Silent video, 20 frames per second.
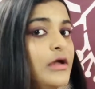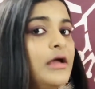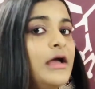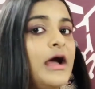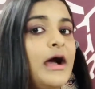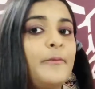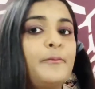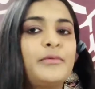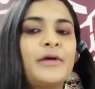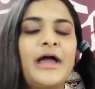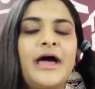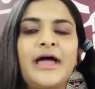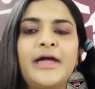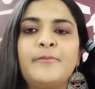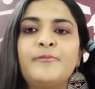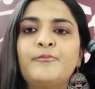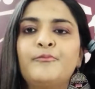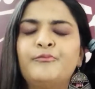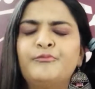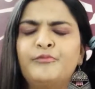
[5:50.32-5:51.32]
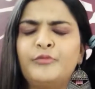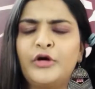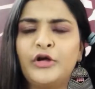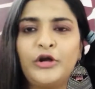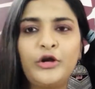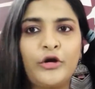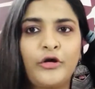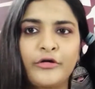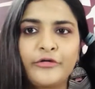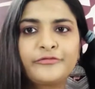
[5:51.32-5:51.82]
apply a
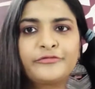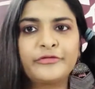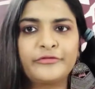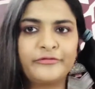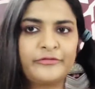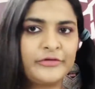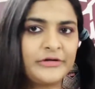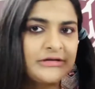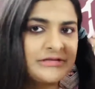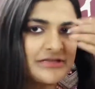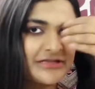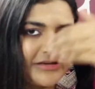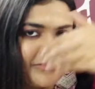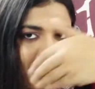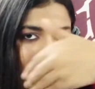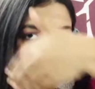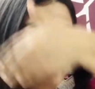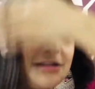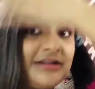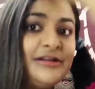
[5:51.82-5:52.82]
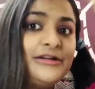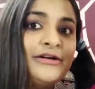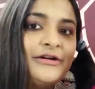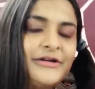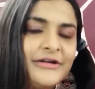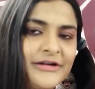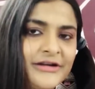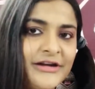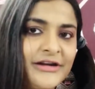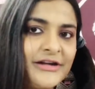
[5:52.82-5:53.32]
lot of efforts, and when I
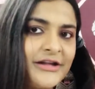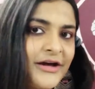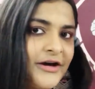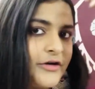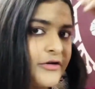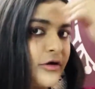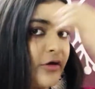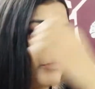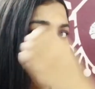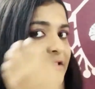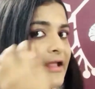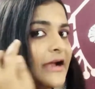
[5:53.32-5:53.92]
turned it around.